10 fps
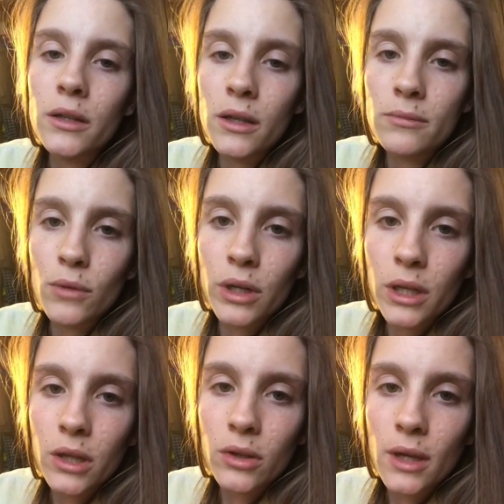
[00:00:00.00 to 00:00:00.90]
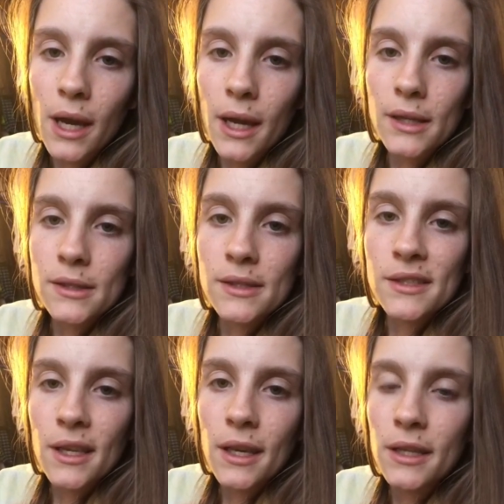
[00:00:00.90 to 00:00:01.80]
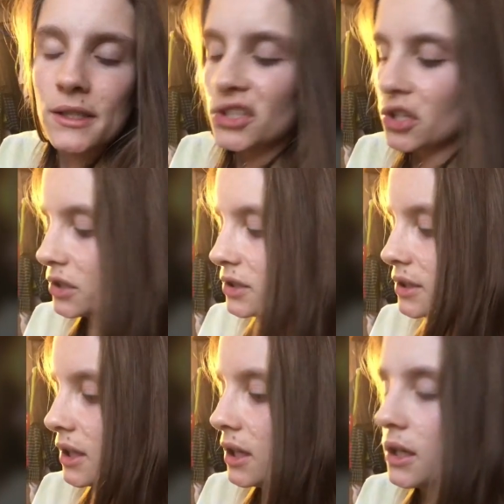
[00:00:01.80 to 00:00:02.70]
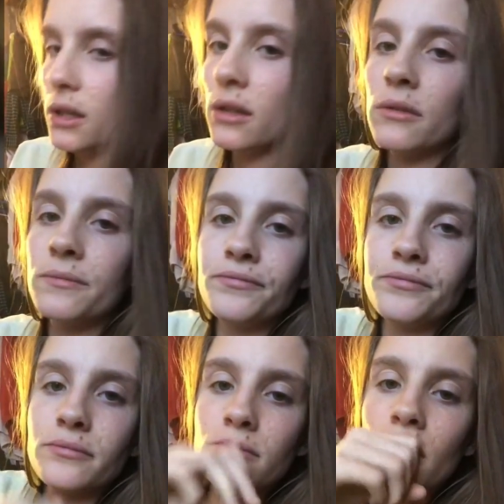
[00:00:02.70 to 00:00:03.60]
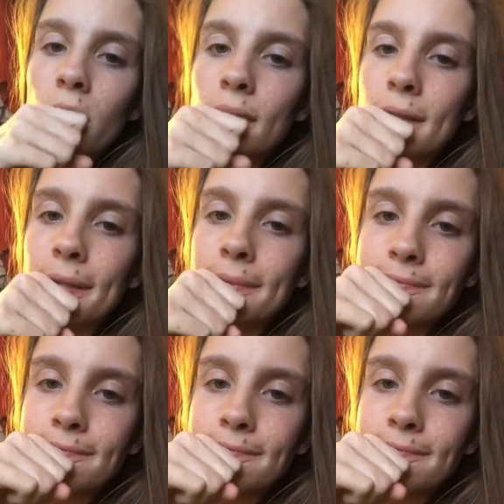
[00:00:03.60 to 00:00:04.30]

Good morning, you guys. It is currently, hold up,